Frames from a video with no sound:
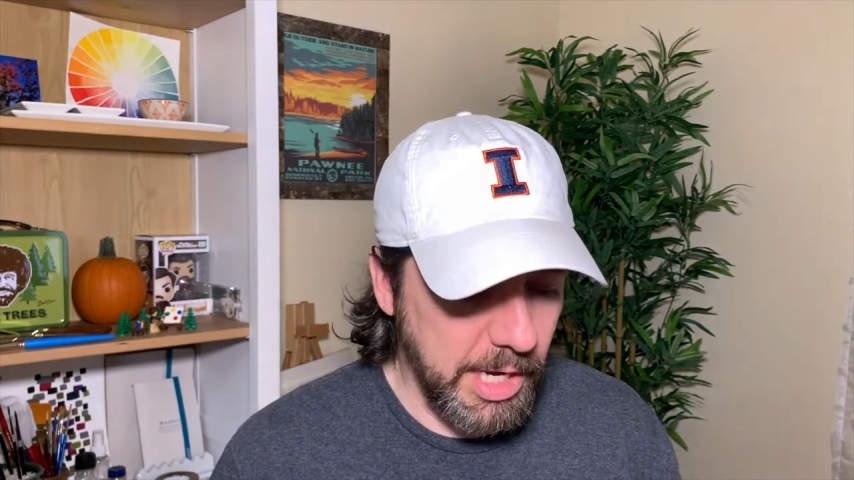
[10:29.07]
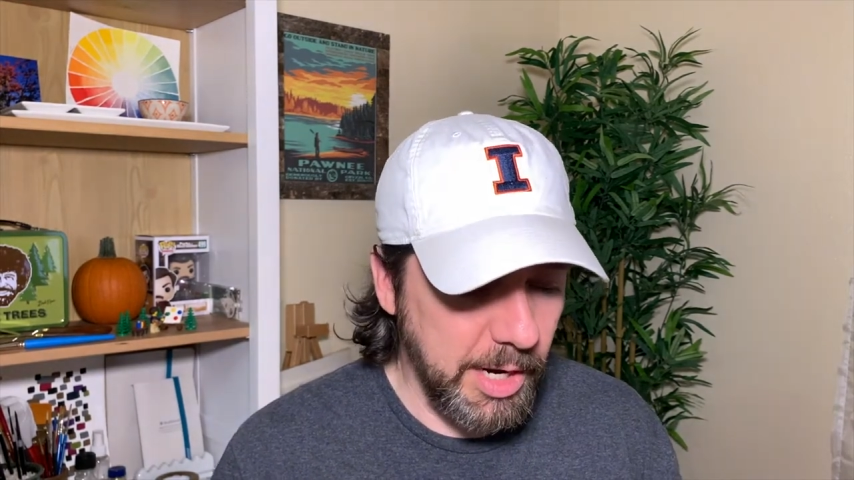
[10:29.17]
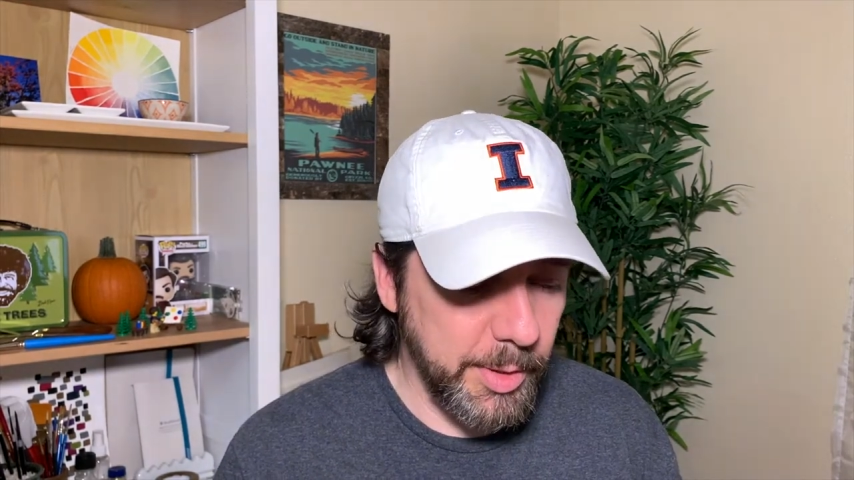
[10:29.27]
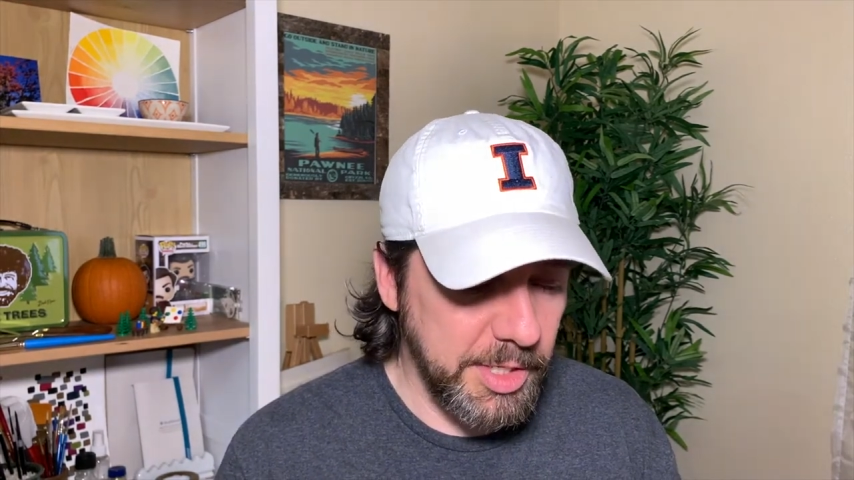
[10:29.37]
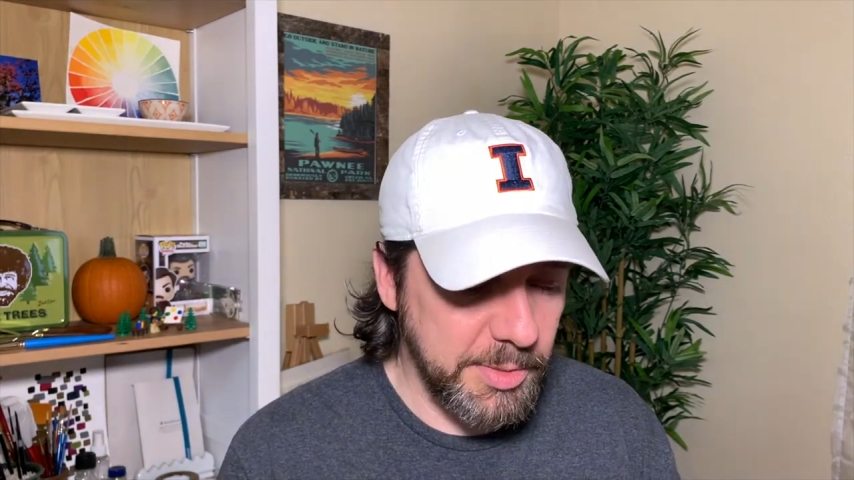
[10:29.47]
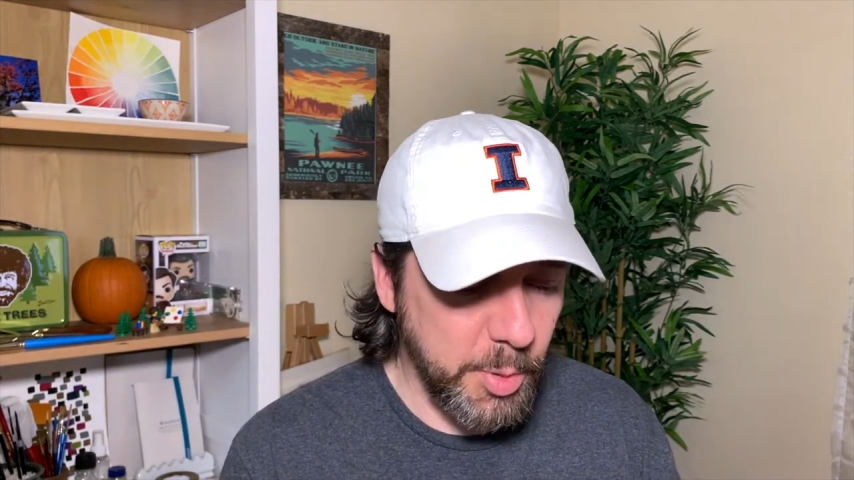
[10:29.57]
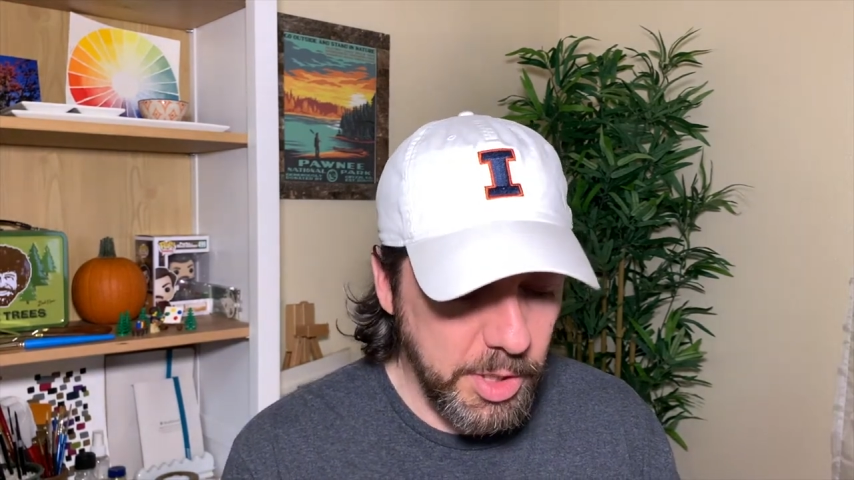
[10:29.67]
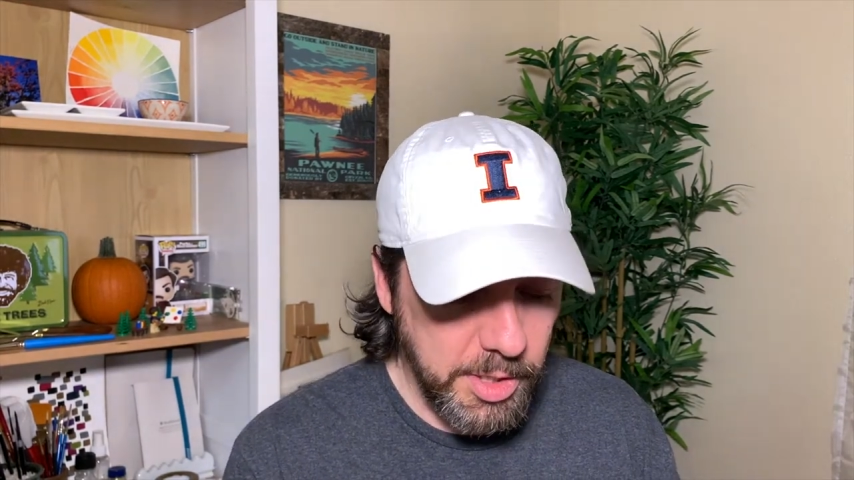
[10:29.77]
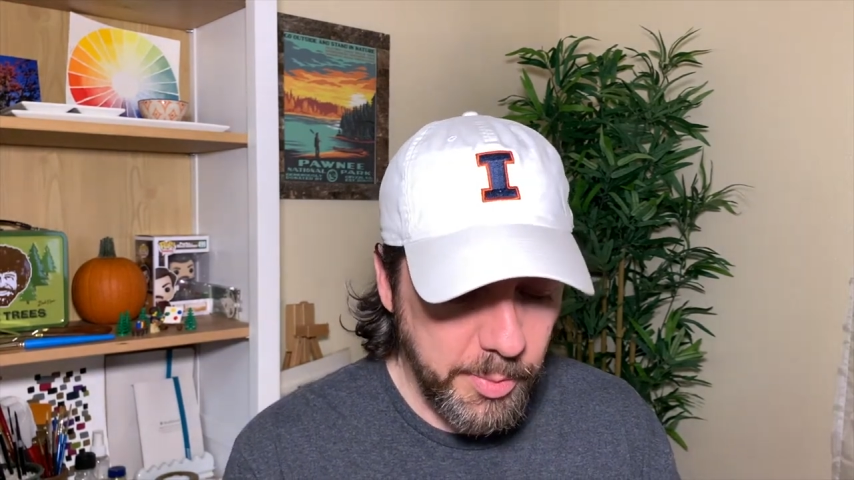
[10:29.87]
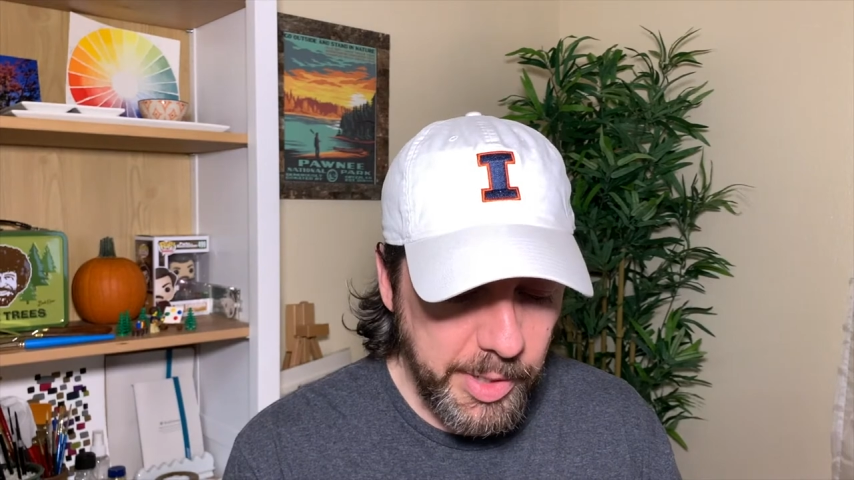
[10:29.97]
I read this
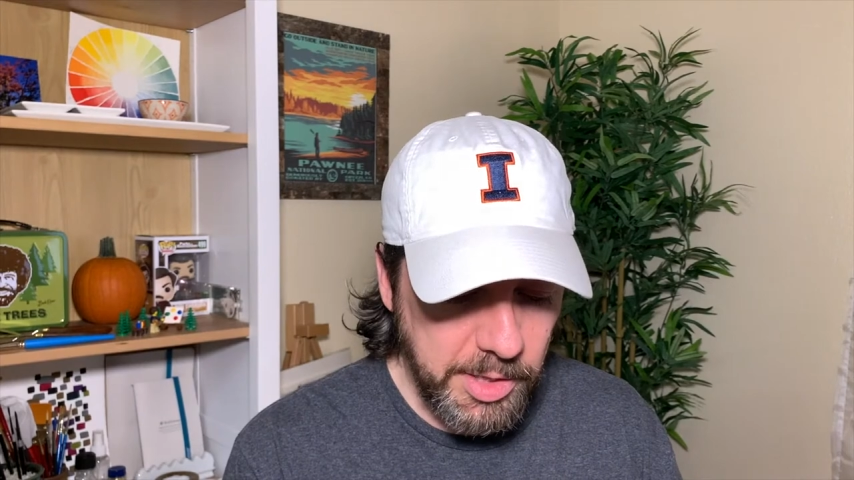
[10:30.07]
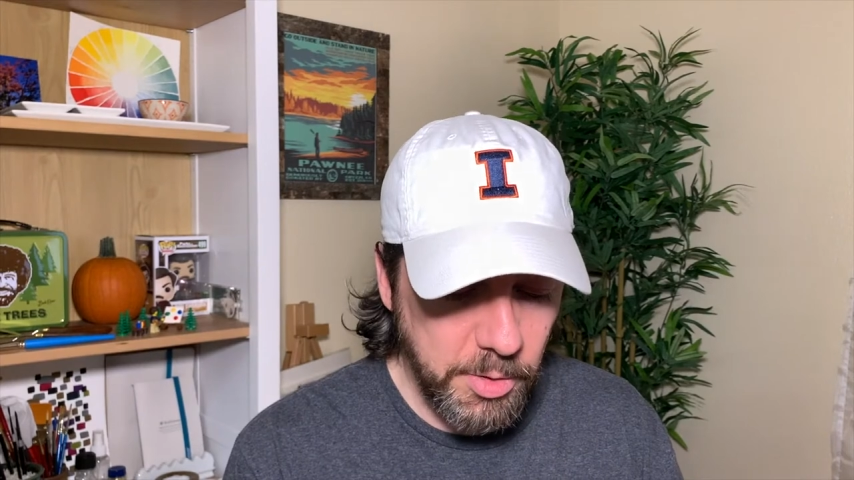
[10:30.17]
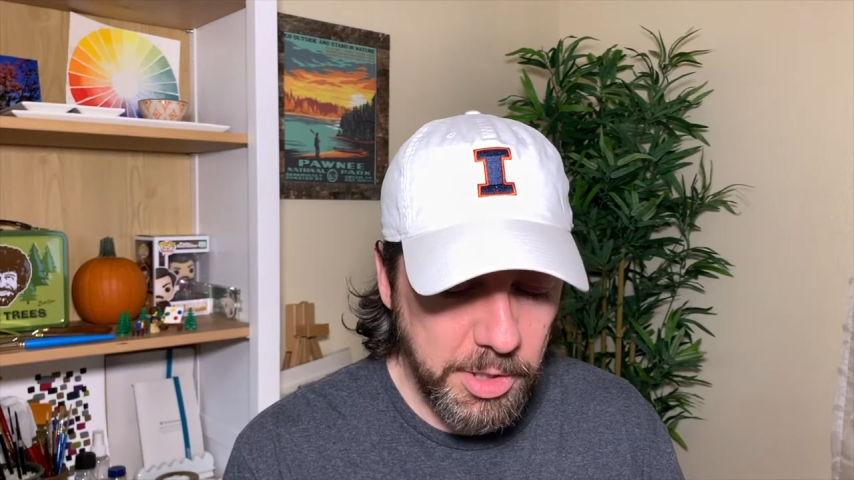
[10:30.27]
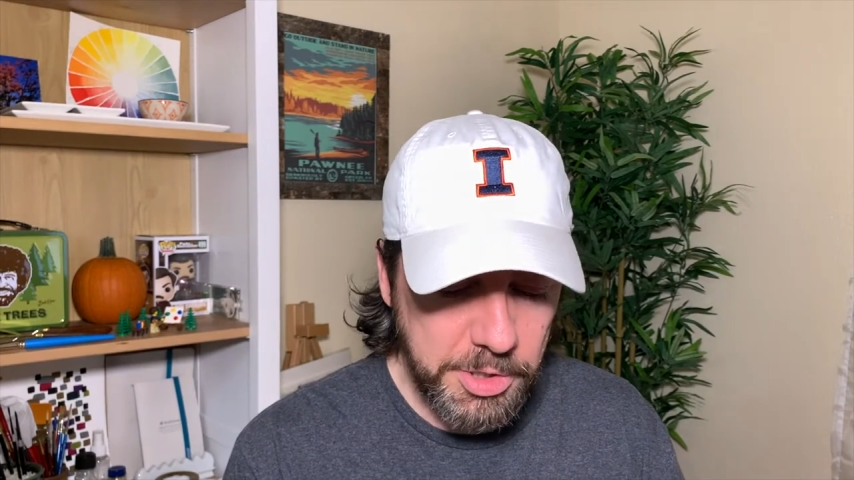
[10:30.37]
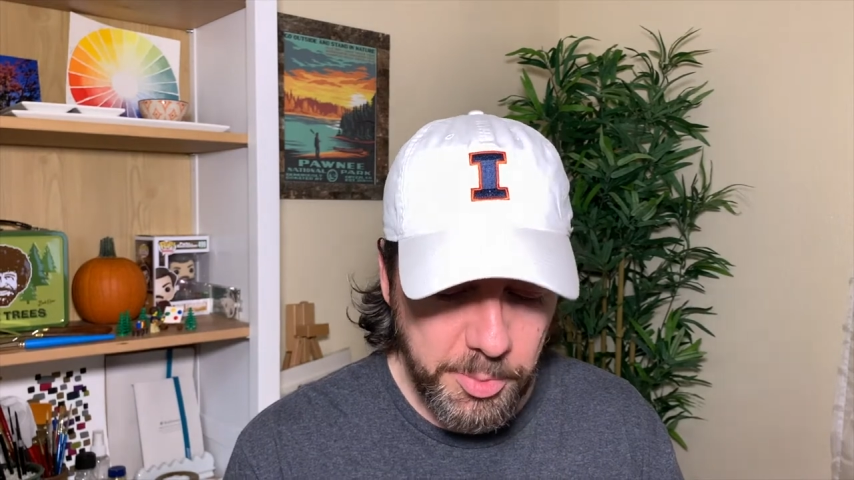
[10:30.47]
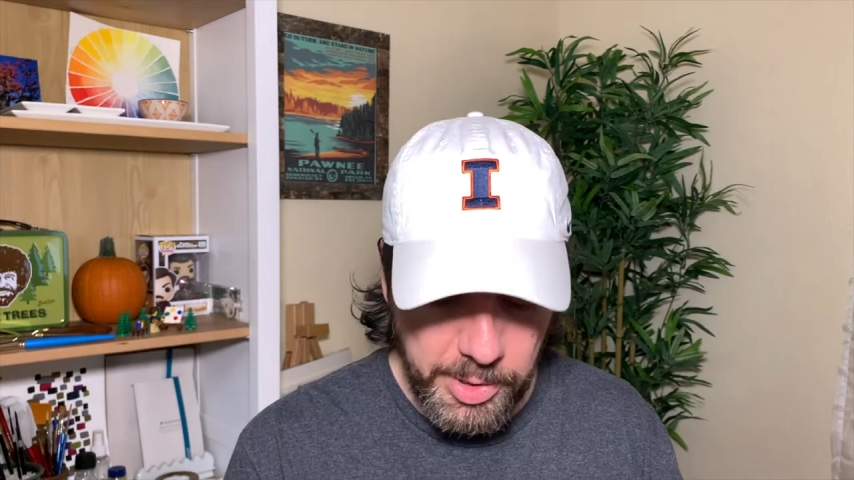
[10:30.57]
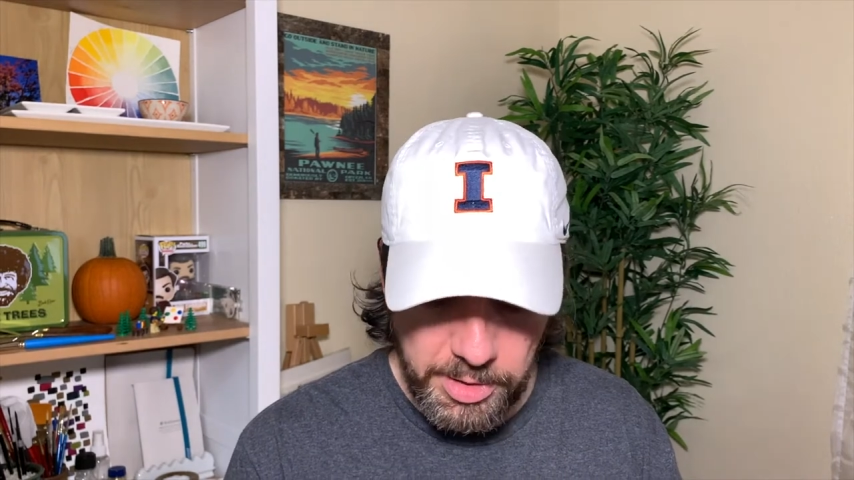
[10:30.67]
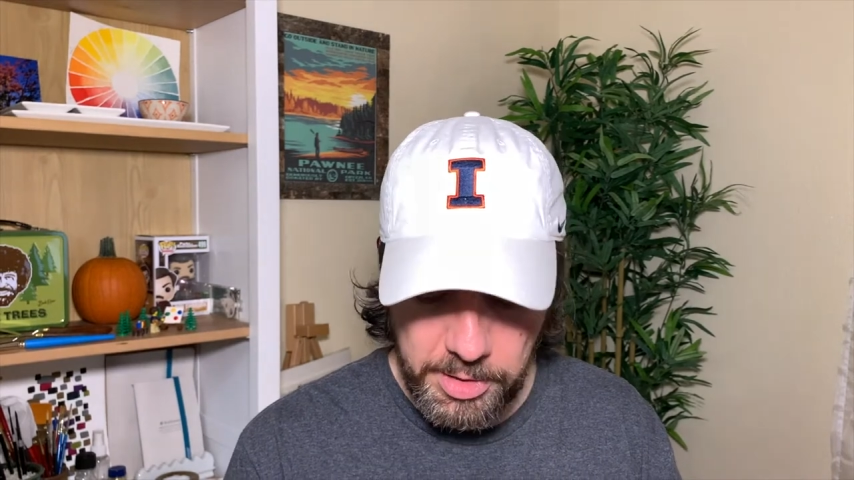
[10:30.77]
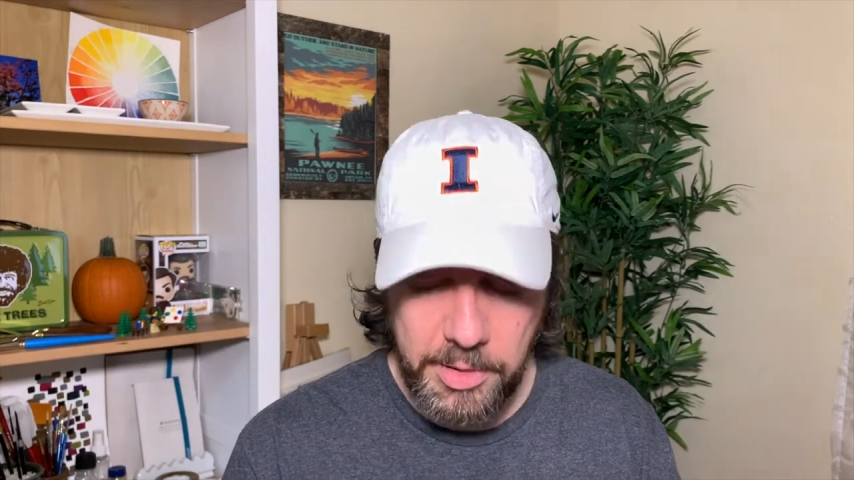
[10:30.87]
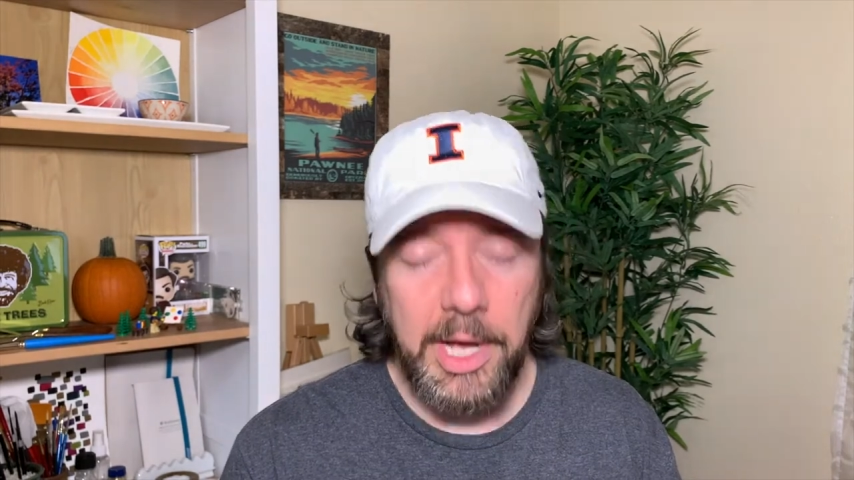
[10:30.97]
book by Laura Shapiro